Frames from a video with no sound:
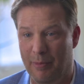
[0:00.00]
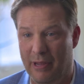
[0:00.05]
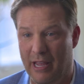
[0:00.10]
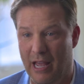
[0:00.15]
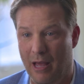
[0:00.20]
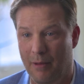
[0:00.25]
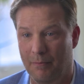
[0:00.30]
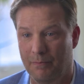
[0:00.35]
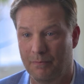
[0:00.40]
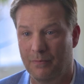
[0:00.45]

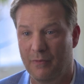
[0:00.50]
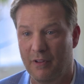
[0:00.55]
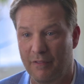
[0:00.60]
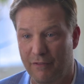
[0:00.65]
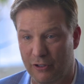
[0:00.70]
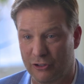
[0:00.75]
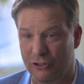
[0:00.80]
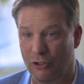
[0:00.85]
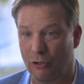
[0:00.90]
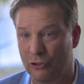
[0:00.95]
ABM
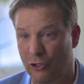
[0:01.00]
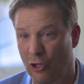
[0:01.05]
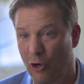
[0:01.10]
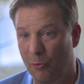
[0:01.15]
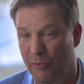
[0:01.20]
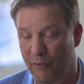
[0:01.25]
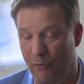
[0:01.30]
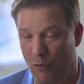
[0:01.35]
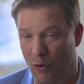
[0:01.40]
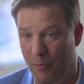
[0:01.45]
versus those
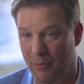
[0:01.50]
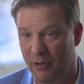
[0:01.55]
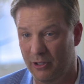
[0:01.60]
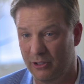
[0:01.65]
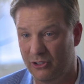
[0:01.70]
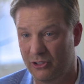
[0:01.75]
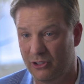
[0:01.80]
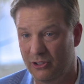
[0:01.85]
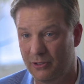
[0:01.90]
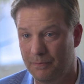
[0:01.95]
low
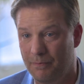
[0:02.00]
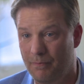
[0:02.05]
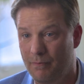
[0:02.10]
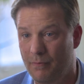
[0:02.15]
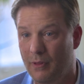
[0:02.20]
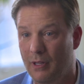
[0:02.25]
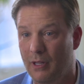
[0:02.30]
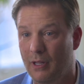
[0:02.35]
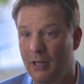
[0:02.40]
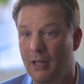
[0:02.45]
performers.
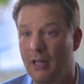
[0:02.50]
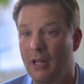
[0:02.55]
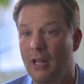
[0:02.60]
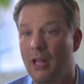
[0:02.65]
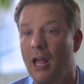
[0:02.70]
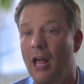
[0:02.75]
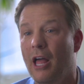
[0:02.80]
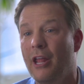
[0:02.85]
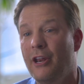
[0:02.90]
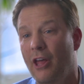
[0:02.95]

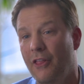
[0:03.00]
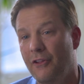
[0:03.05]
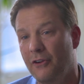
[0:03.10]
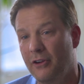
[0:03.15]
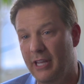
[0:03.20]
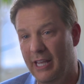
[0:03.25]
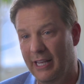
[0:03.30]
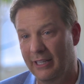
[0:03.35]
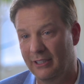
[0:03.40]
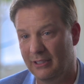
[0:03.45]

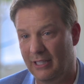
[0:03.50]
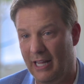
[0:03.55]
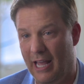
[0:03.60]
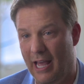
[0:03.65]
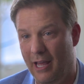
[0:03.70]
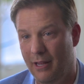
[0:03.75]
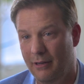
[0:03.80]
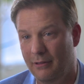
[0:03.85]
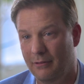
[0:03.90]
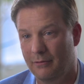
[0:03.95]
Another key
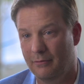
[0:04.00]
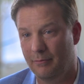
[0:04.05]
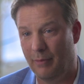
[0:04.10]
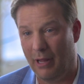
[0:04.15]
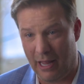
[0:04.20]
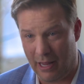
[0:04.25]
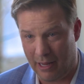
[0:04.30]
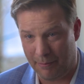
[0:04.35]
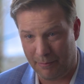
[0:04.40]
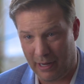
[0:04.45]
stat.
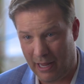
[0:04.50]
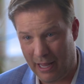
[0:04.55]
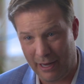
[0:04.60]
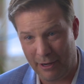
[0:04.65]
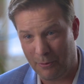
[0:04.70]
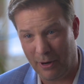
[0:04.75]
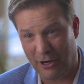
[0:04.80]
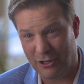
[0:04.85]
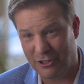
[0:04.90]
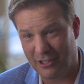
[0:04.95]

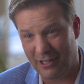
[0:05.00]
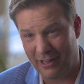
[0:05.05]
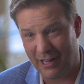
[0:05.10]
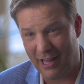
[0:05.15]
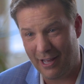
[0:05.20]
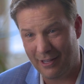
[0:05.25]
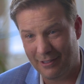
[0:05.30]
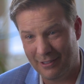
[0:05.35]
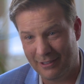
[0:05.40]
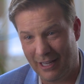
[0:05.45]
Any questions
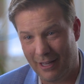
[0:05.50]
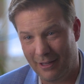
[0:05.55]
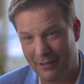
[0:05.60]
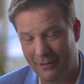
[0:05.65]
on that?